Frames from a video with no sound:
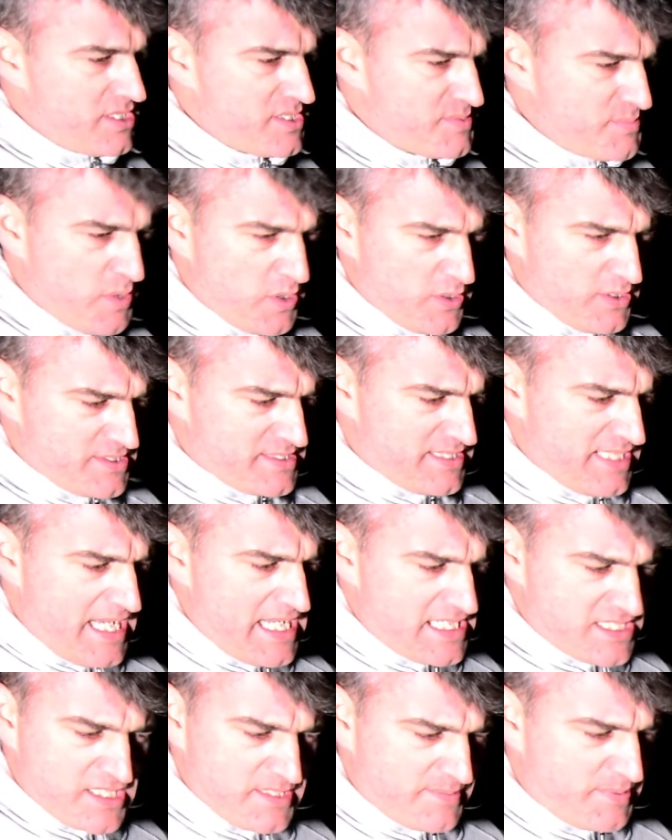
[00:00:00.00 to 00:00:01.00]

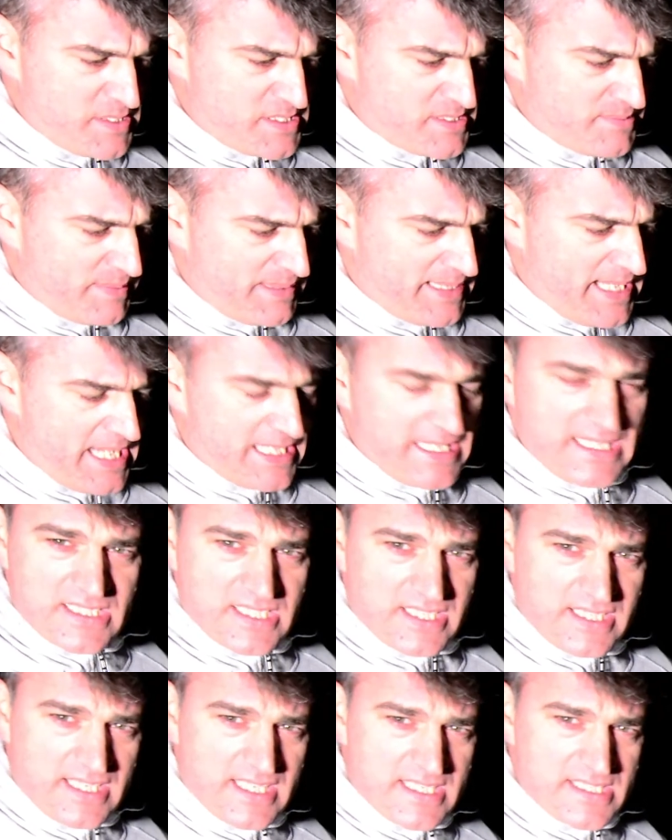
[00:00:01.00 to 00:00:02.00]
large as I possibly can
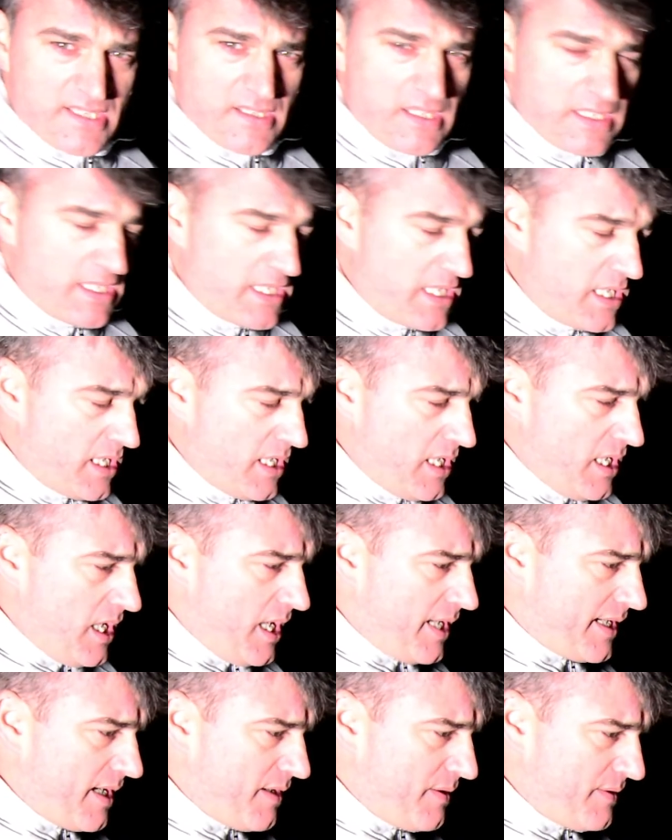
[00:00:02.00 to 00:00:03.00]
into there, so
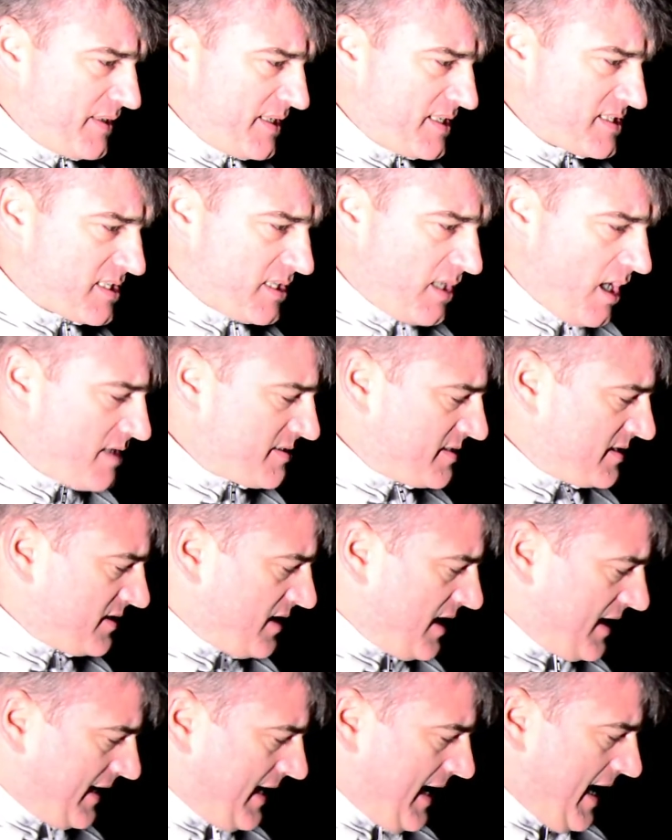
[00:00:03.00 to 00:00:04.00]
I go in as close as
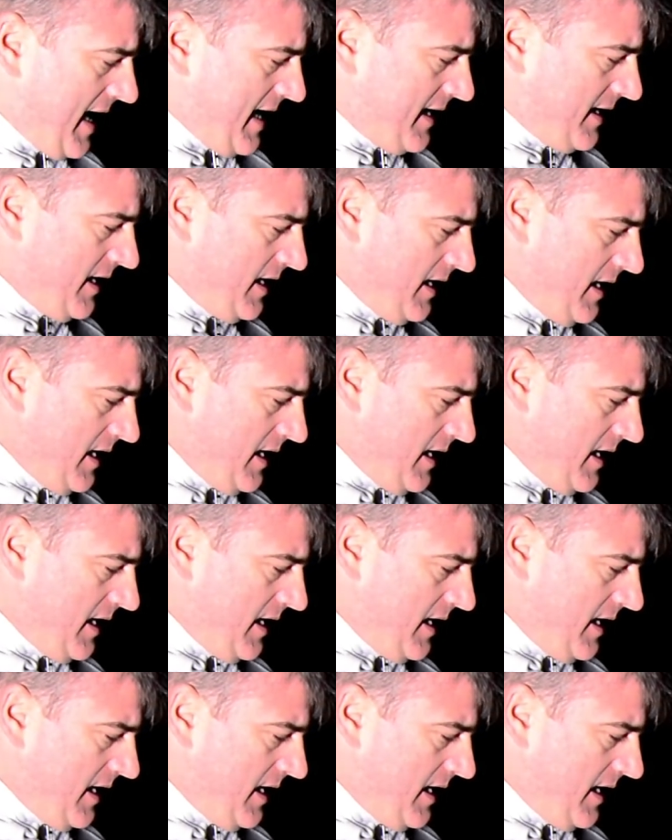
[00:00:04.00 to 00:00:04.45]
I can,